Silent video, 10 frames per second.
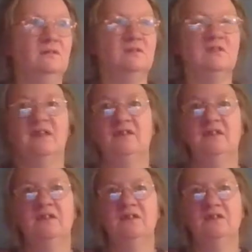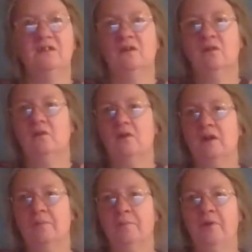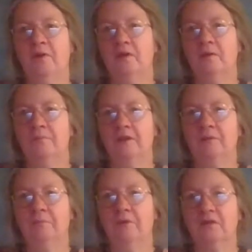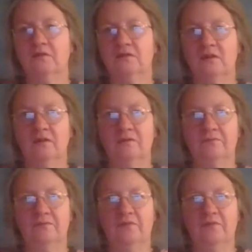10 years ago, I bought a big box of